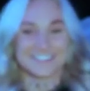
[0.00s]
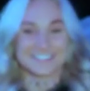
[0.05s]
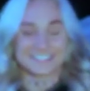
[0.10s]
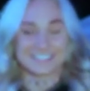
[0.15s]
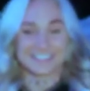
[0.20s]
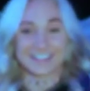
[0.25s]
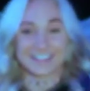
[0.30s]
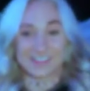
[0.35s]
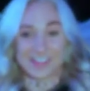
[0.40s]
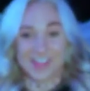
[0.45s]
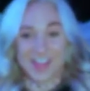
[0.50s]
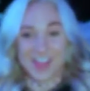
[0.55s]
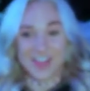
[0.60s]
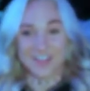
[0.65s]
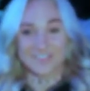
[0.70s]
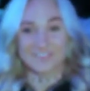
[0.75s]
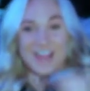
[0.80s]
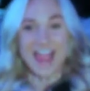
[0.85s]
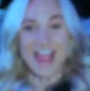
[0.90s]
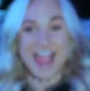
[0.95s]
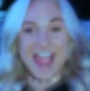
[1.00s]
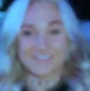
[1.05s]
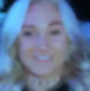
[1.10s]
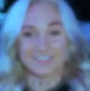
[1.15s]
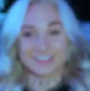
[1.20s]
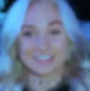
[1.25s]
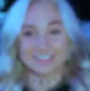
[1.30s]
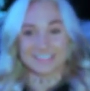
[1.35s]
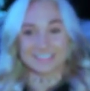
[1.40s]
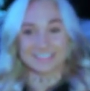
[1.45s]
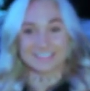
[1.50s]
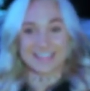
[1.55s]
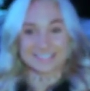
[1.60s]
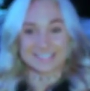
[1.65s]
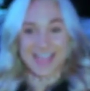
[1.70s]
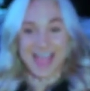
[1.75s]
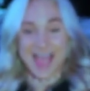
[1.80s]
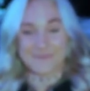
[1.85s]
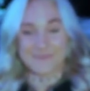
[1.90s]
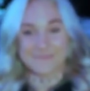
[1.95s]
Just to clarify everything
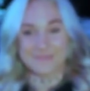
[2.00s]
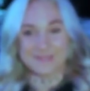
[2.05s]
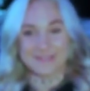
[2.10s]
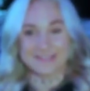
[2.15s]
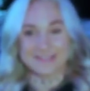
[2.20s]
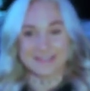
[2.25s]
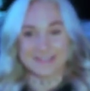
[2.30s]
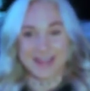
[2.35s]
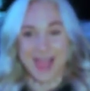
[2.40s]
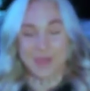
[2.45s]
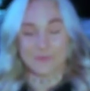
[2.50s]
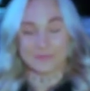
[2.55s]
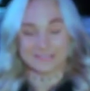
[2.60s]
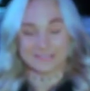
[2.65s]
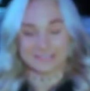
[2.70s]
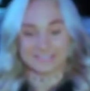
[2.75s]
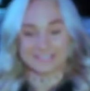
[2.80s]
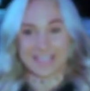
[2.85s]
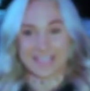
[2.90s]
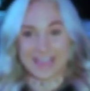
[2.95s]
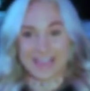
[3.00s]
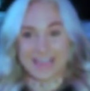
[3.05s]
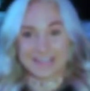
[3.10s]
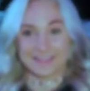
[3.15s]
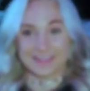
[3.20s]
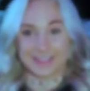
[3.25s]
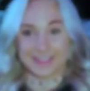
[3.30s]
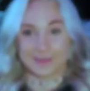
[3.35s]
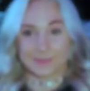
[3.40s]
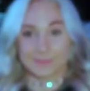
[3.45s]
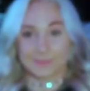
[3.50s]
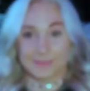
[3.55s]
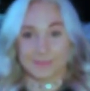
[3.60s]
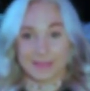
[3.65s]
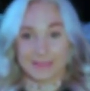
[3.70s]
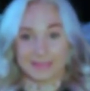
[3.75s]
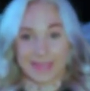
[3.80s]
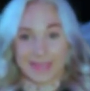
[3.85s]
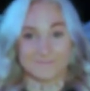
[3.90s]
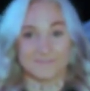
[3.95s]
that's happened and how insane, like, my